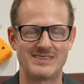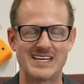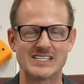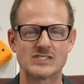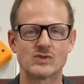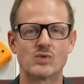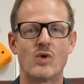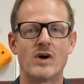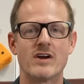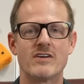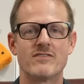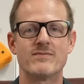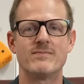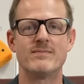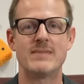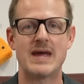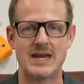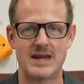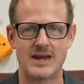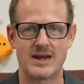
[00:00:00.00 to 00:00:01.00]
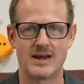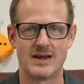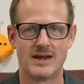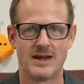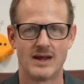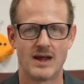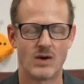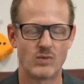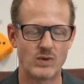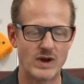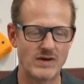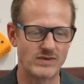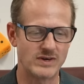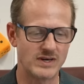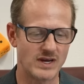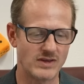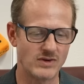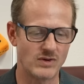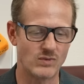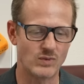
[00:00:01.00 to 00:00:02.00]
That's one of many. We have
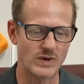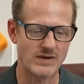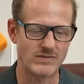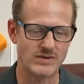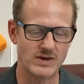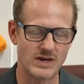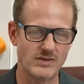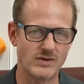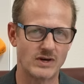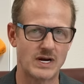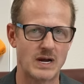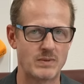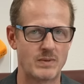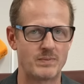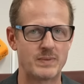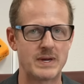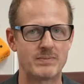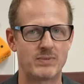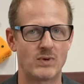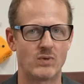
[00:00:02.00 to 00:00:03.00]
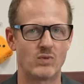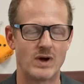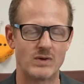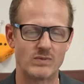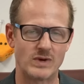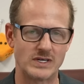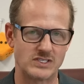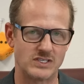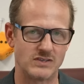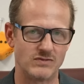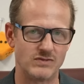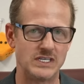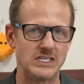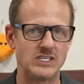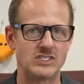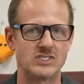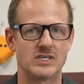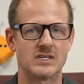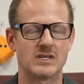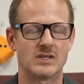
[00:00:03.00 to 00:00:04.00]
another couple of people. One went to the
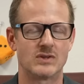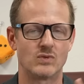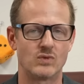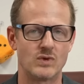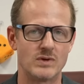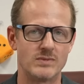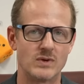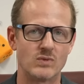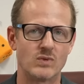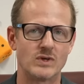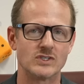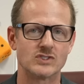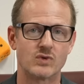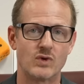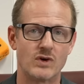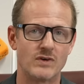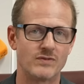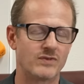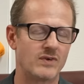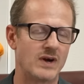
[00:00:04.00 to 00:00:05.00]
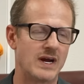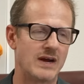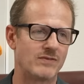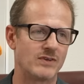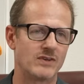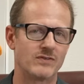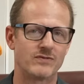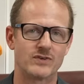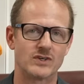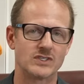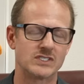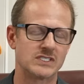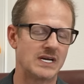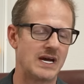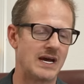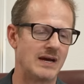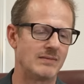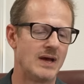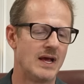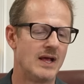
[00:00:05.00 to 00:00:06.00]
Venetian. Another woman won 12 grand for the first
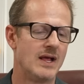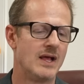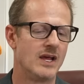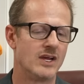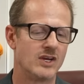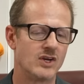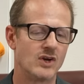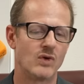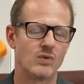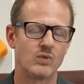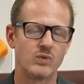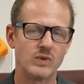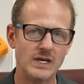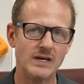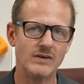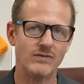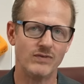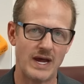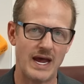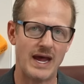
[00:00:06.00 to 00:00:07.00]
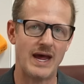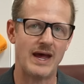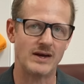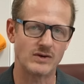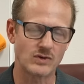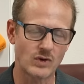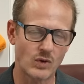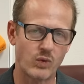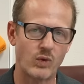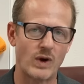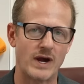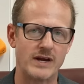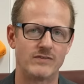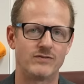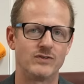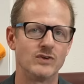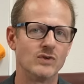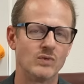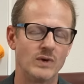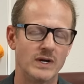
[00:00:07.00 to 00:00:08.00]
time. You know, we have had quite a
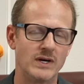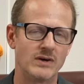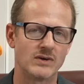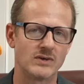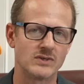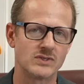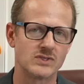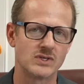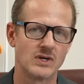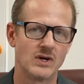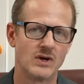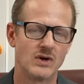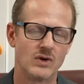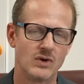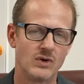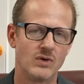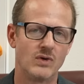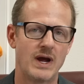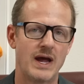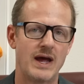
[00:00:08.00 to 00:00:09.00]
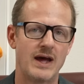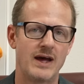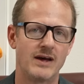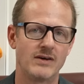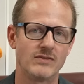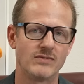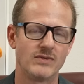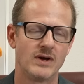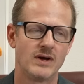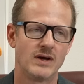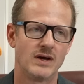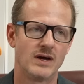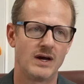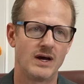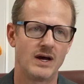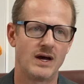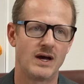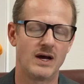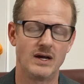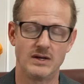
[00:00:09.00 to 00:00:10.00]
few winners who have,
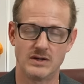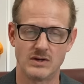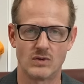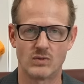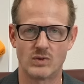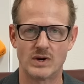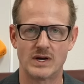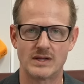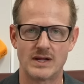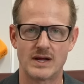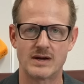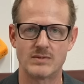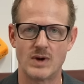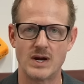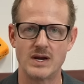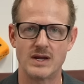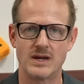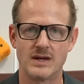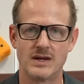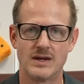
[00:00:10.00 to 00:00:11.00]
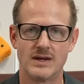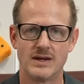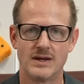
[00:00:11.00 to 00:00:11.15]
won a lot of money.